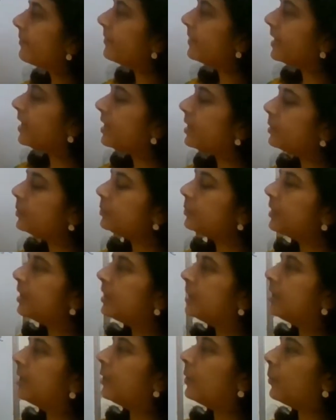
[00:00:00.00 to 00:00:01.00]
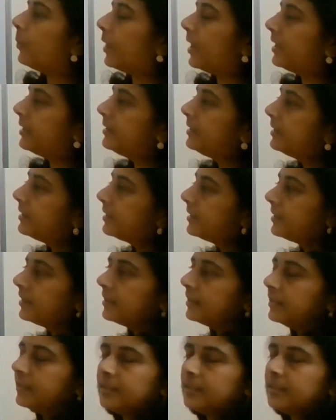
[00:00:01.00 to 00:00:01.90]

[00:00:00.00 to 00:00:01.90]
Now, when